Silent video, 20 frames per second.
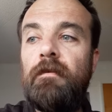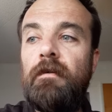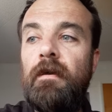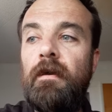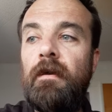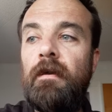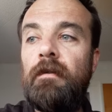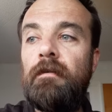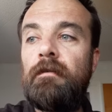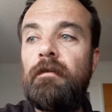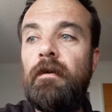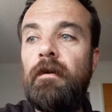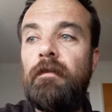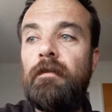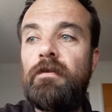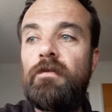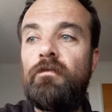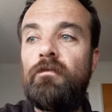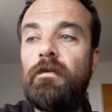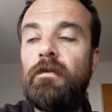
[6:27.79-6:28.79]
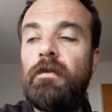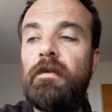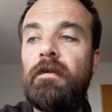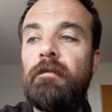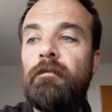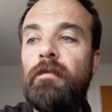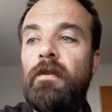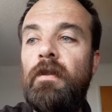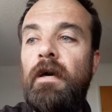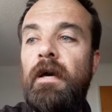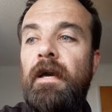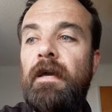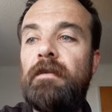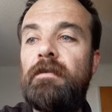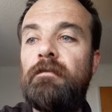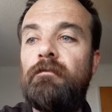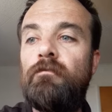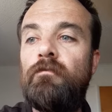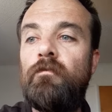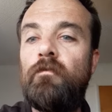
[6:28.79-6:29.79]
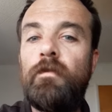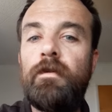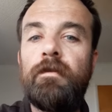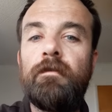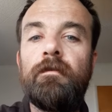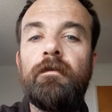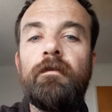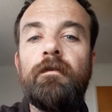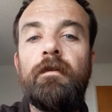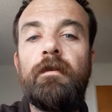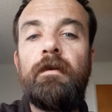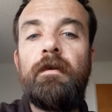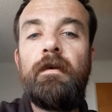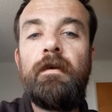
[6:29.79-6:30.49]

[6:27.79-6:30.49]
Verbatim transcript: And uh, this really implies a real,